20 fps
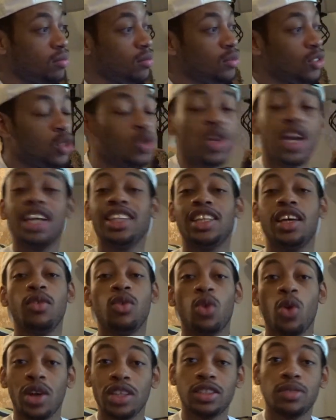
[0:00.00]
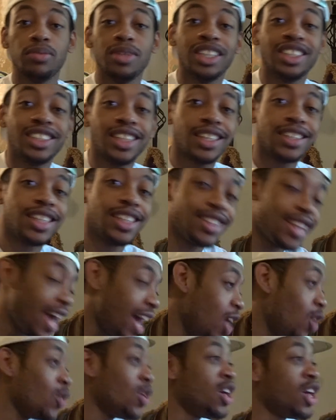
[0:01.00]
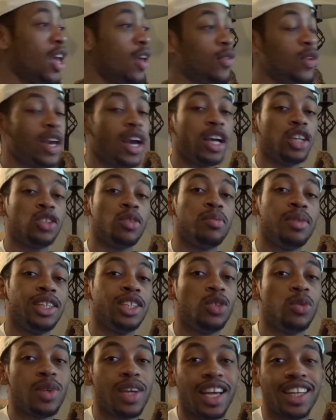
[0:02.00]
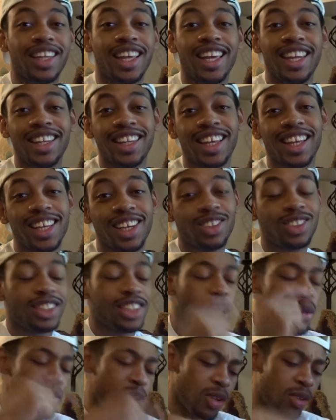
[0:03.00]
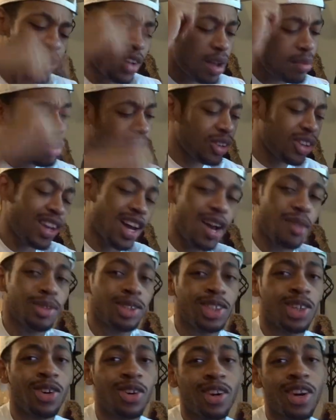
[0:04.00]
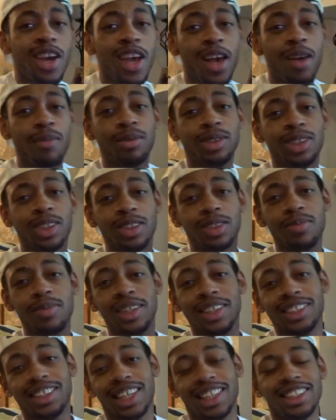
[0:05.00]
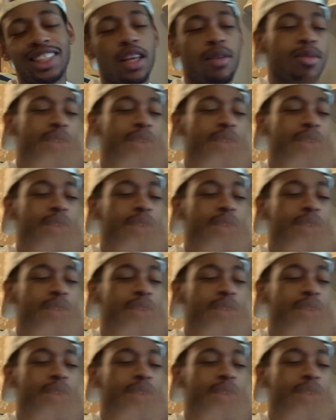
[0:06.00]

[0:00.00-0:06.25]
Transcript: You guys have requested me to check this out. If you guys want me to react to anything else, just let me know down below in the comments or on my social media sites. They'll